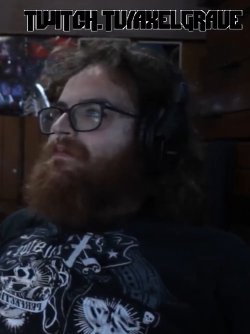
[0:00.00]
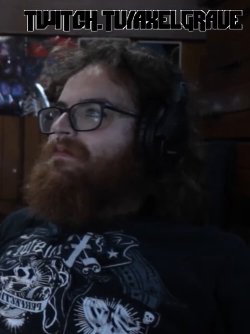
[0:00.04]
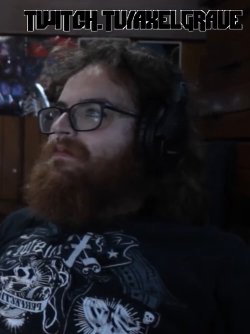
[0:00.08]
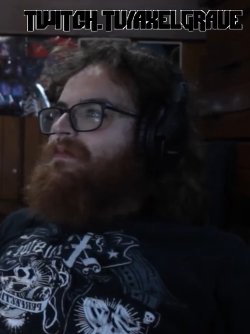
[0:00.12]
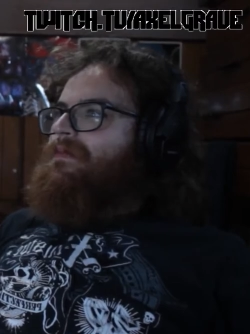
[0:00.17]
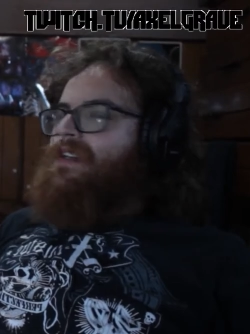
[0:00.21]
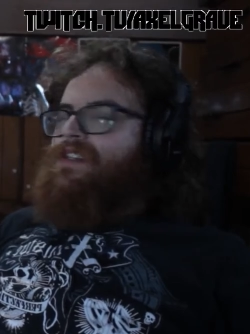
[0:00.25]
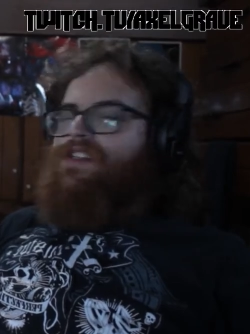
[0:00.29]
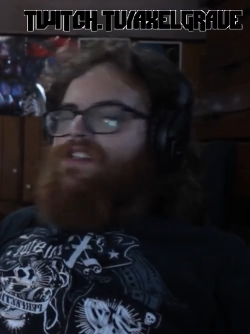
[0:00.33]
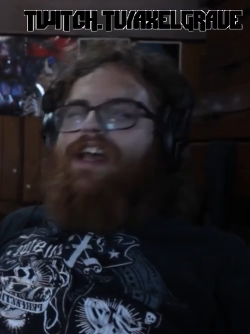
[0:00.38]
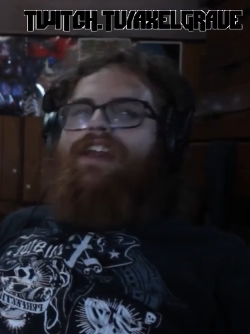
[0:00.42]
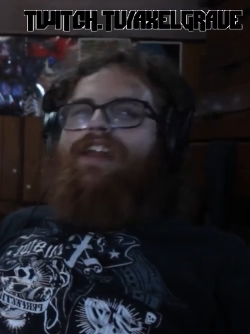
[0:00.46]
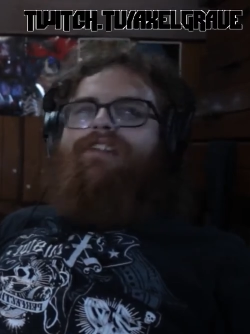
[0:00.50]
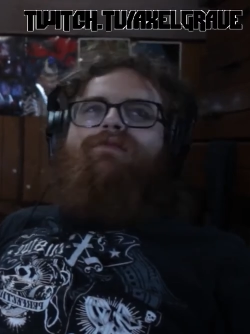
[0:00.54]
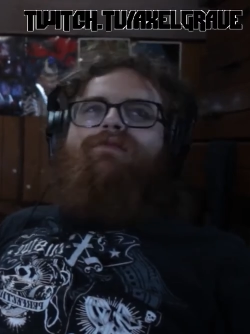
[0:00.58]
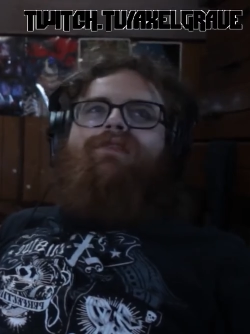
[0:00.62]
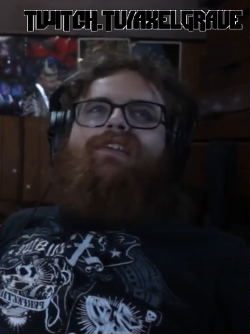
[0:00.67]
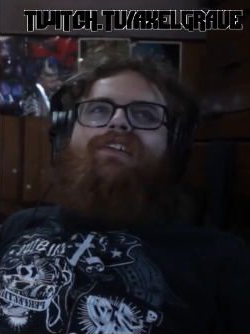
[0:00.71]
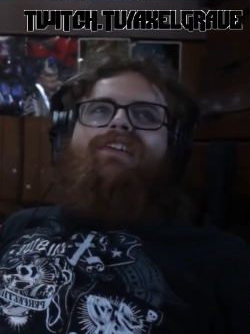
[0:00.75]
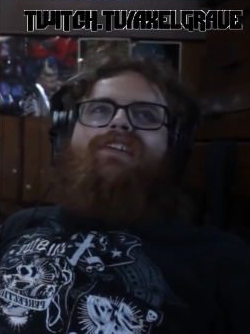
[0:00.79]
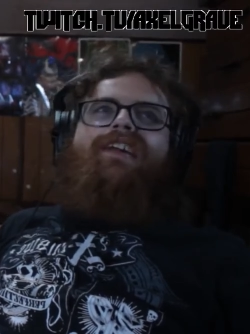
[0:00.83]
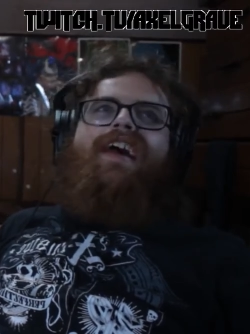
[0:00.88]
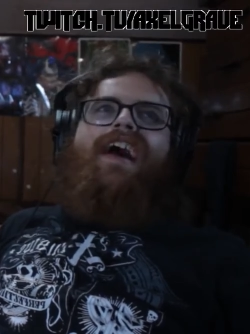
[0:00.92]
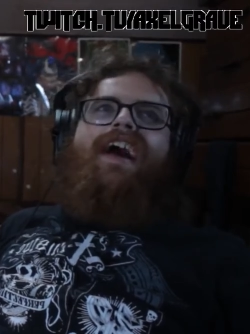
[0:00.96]
Which I don't
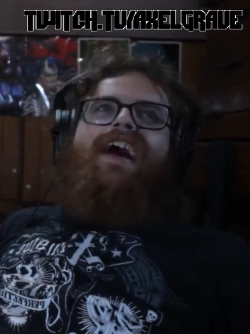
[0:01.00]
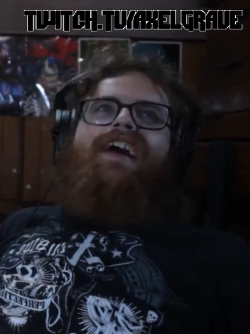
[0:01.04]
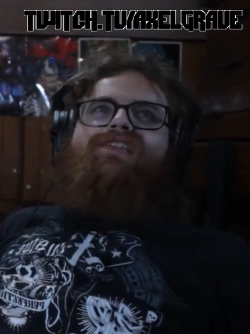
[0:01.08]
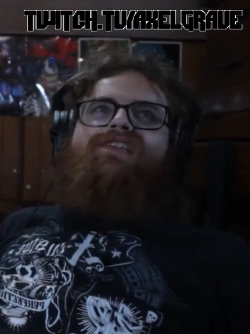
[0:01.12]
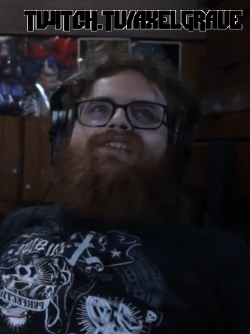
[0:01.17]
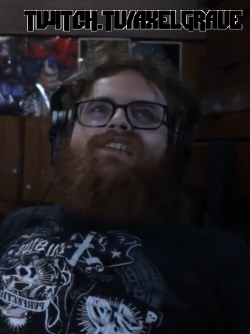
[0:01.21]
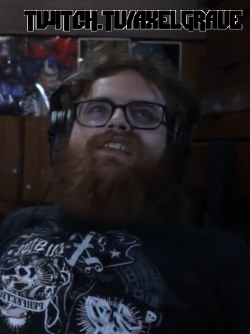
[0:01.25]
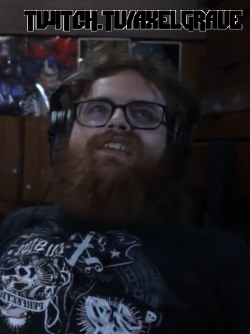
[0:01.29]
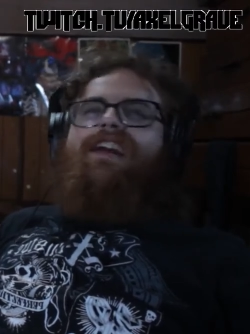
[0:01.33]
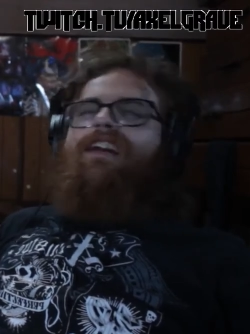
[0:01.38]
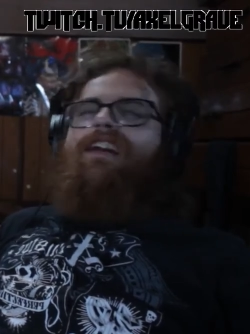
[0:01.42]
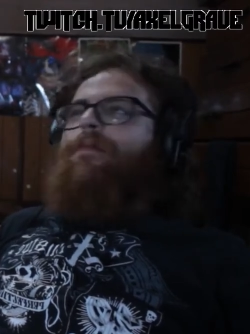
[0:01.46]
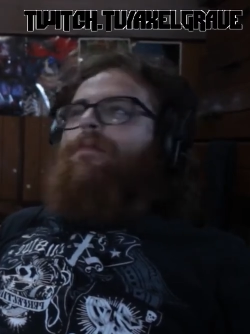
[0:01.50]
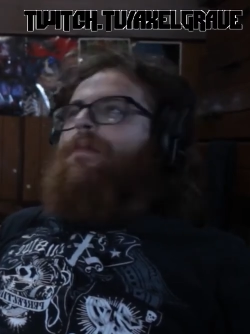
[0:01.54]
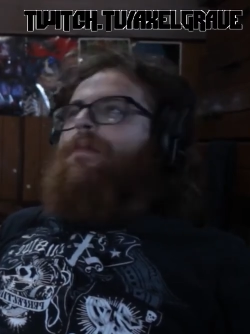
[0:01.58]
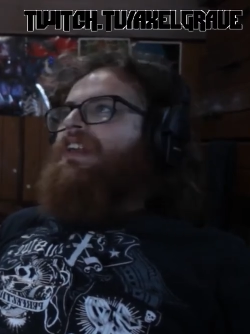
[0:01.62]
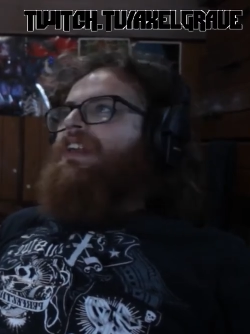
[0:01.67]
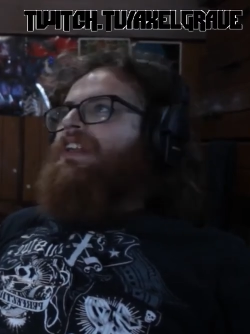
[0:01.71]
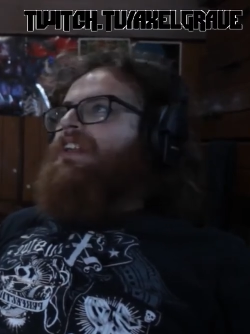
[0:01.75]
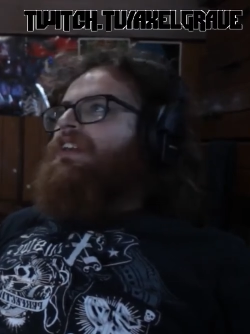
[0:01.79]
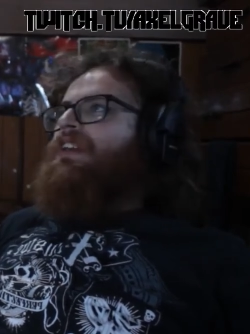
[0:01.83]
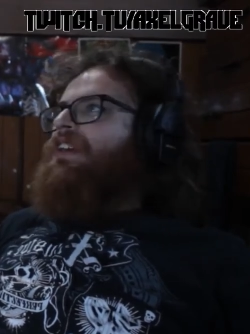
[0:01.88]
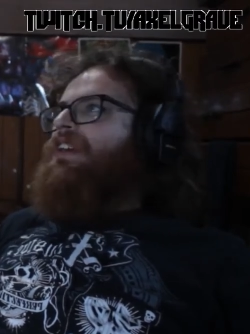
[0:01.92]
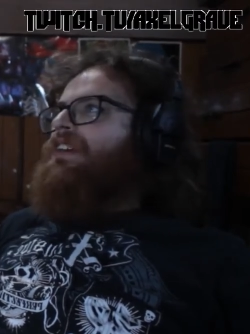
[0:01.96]
really actually care
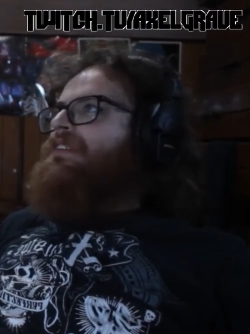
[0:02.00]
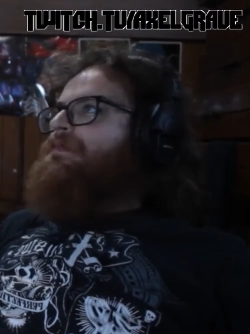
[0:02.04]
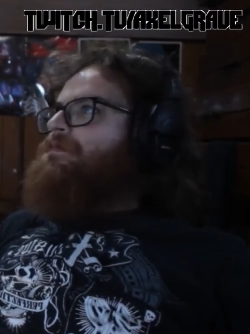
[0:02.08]
about at all.